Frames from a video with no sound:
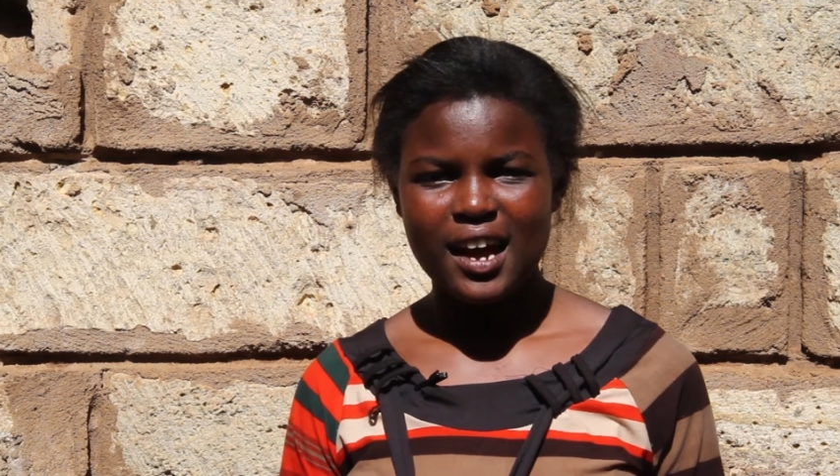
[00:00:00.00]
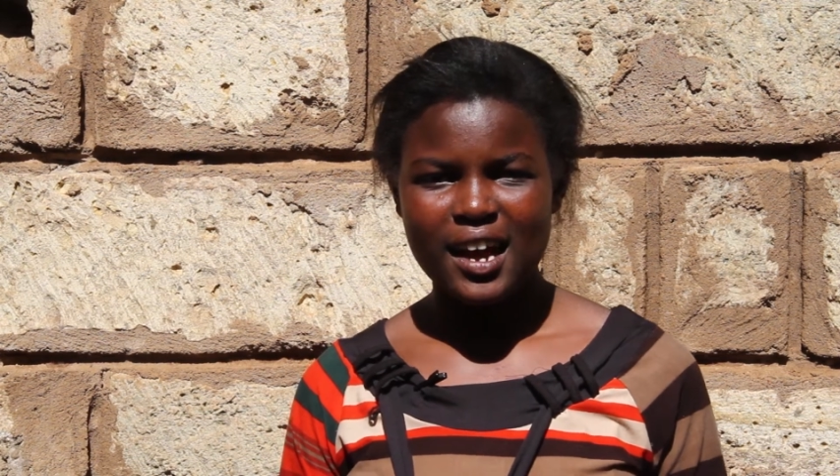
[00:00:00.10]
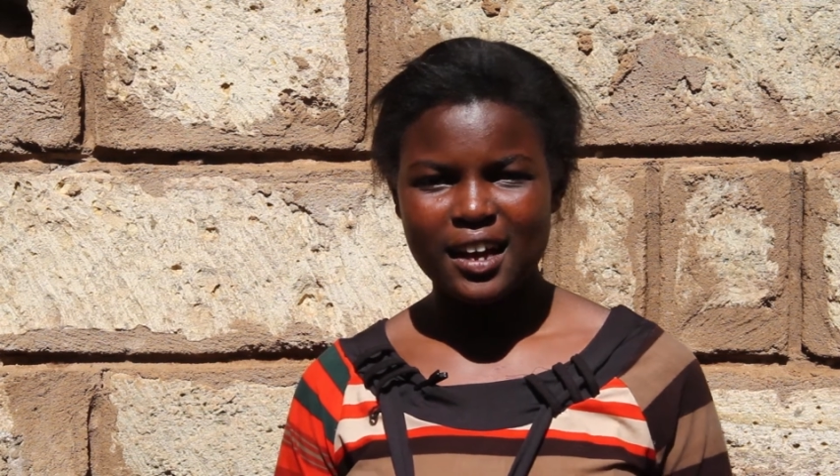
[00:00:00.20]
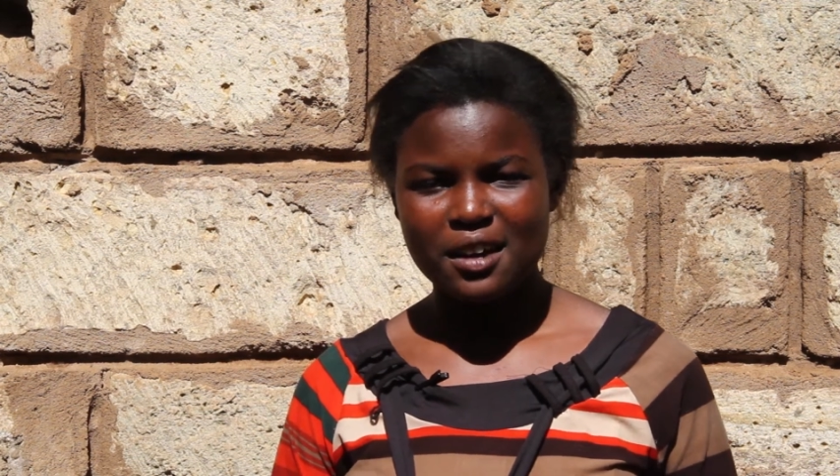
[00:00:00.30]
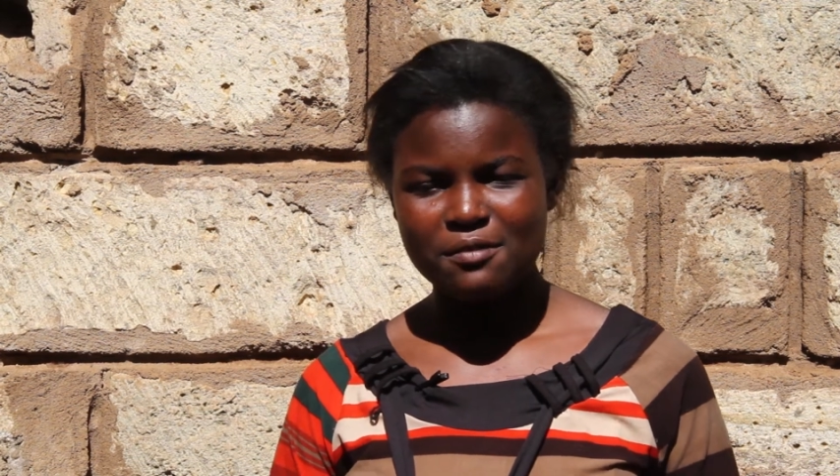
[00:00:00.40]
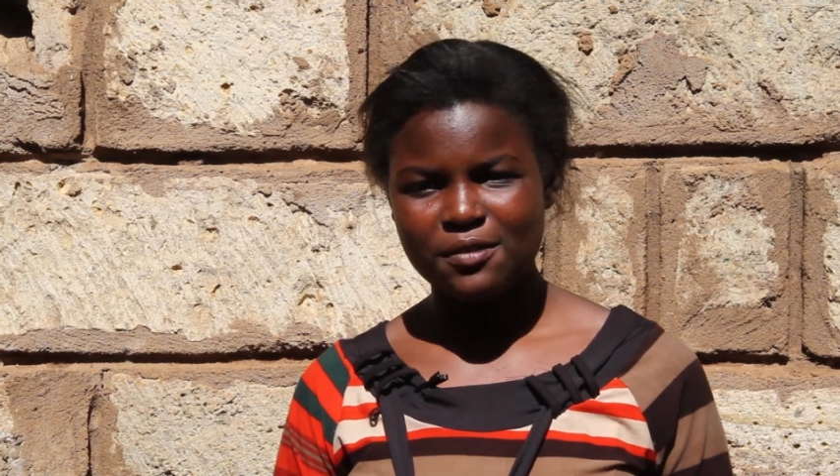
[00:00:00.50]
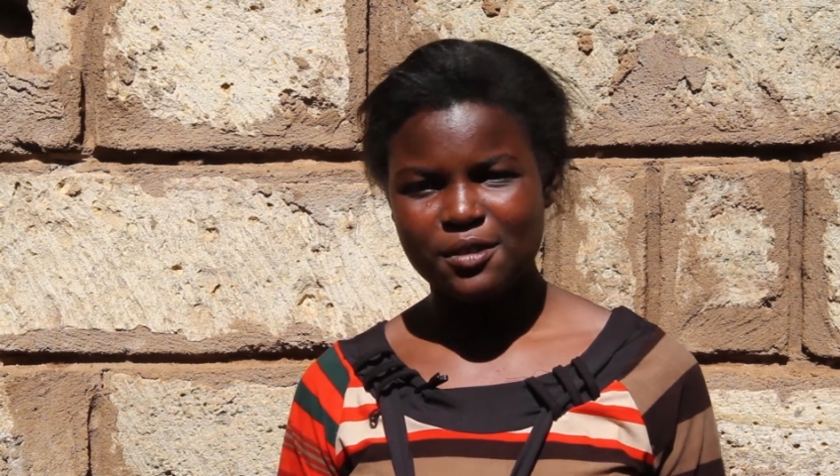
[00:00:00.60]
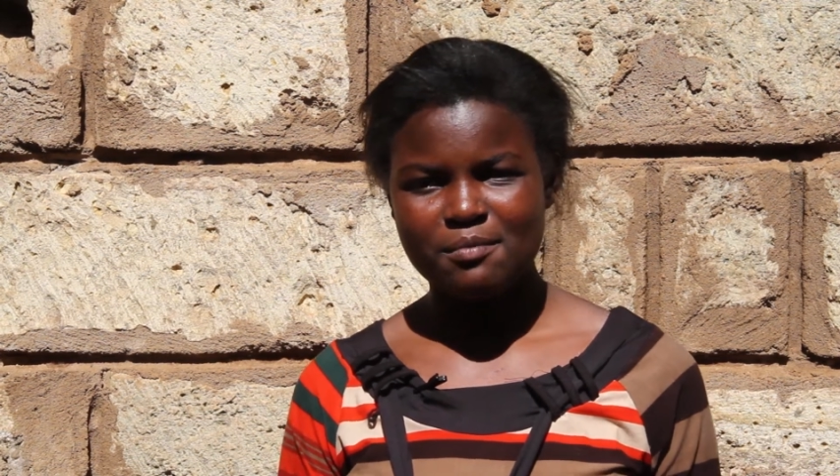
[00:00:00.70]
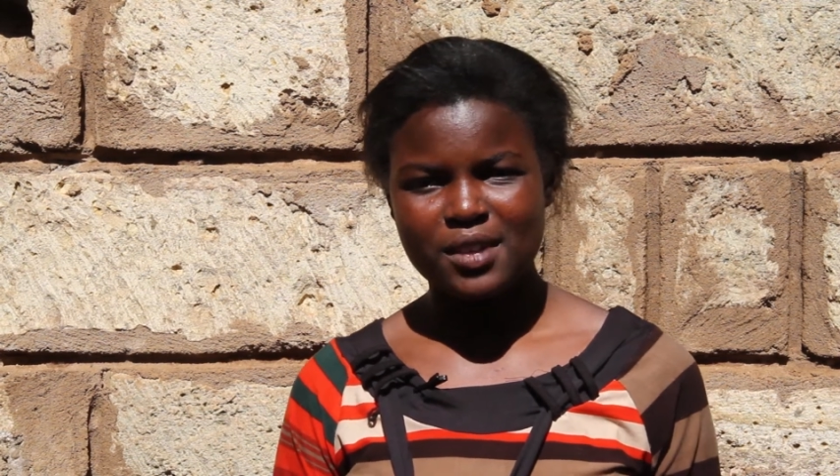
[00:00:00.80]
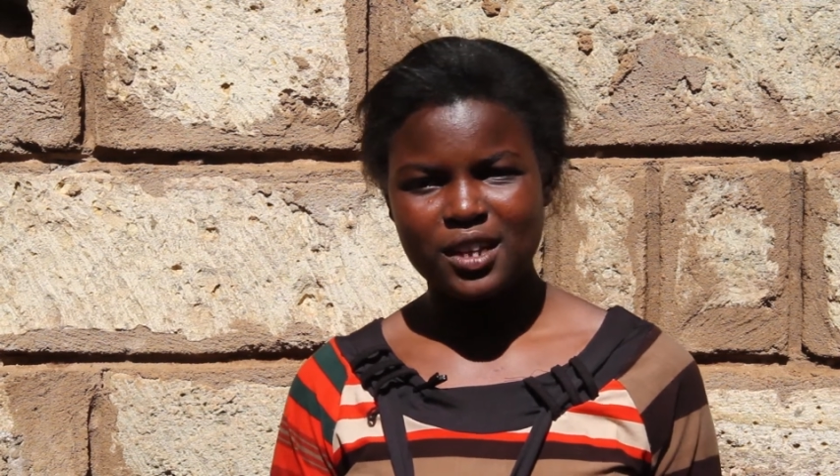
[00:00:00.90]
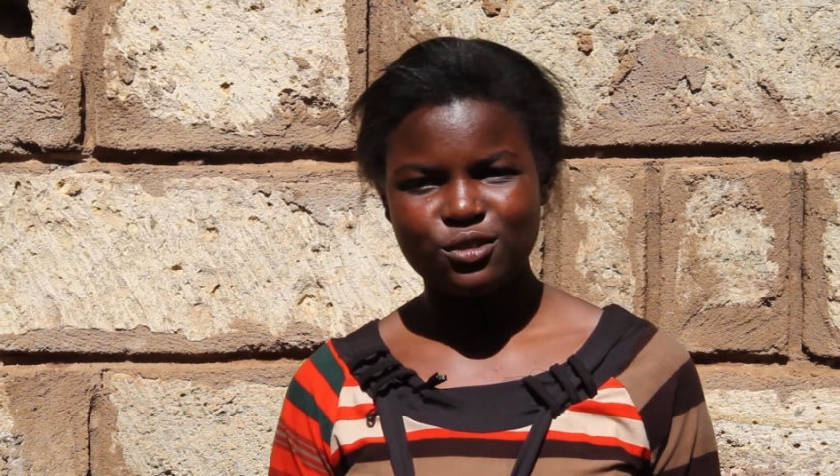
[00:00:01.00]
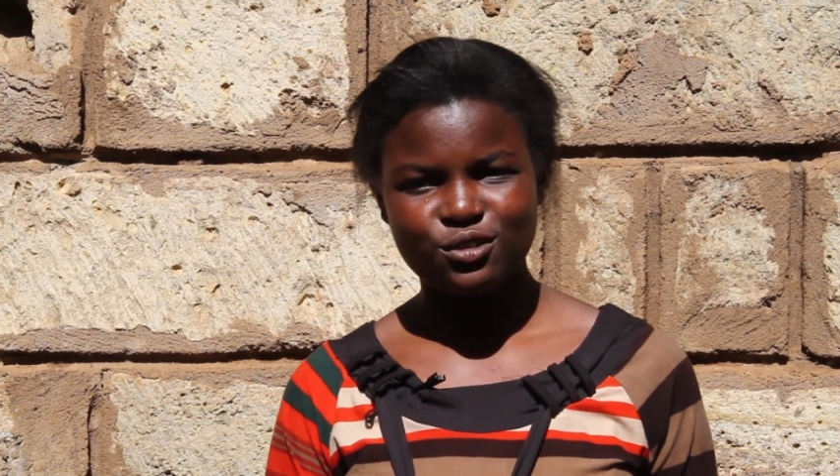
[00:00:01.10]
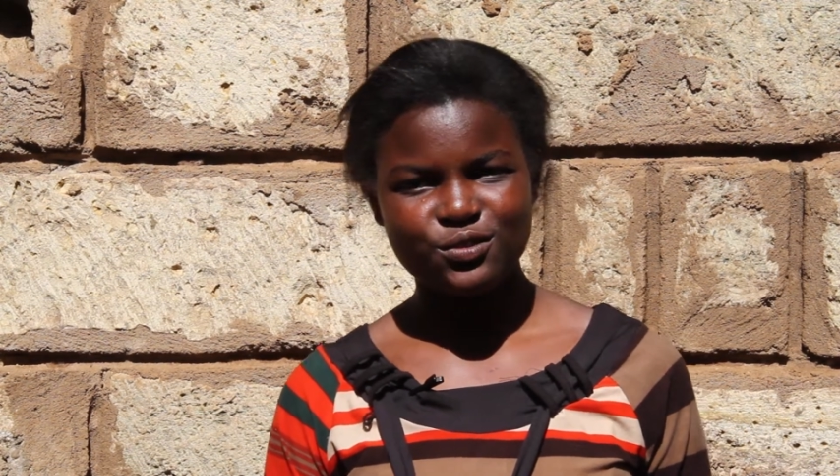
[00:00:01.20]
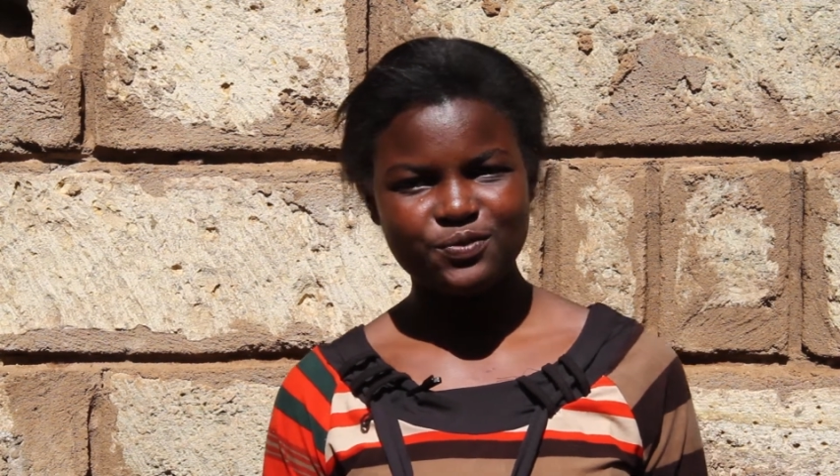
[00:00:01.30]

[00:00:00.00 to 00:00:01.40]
I come from Meru.